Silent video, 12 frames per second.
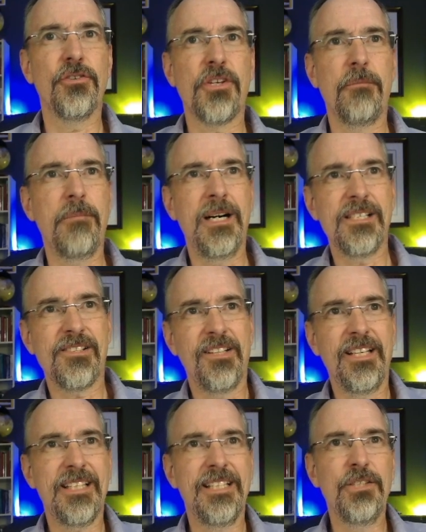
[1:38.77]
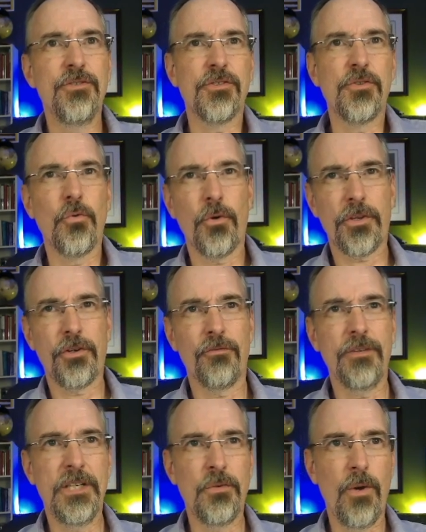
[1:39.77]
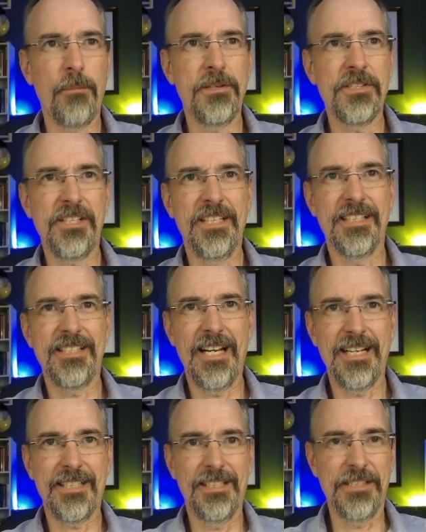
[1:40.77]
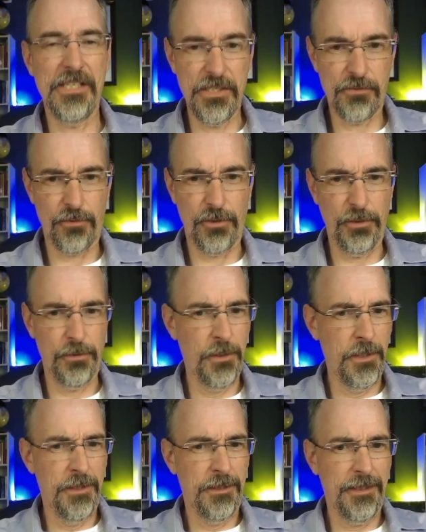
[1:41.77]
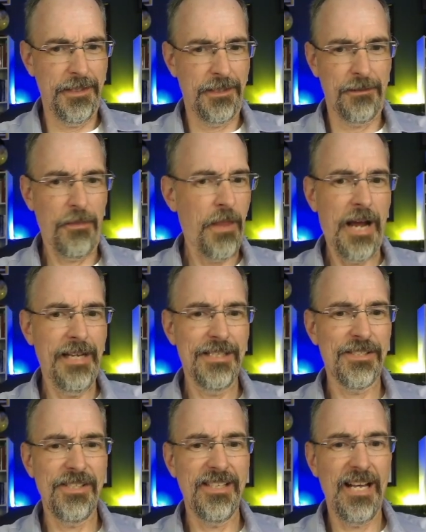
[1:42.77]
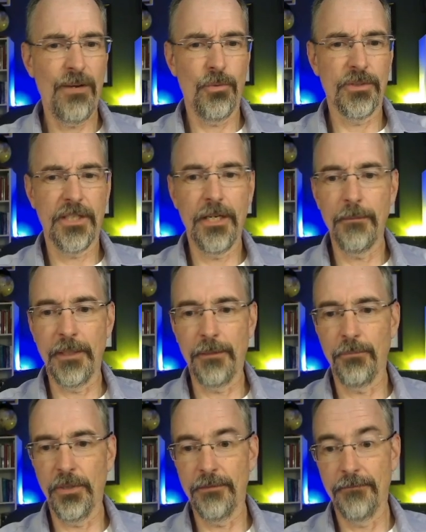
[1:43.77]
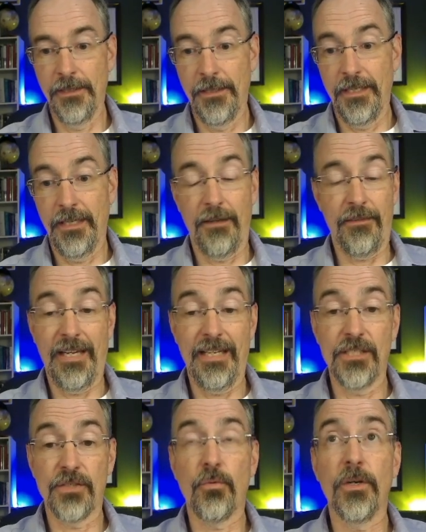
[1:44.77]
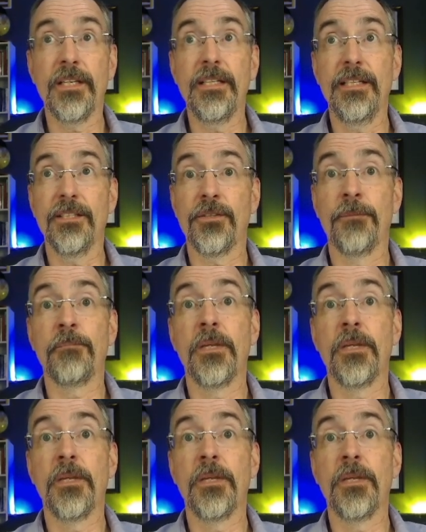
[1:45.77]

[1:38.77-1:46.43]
Hamas likely used North Korean weapons in attack on Israel. Like, I didn't see that one coming, but that is what it is.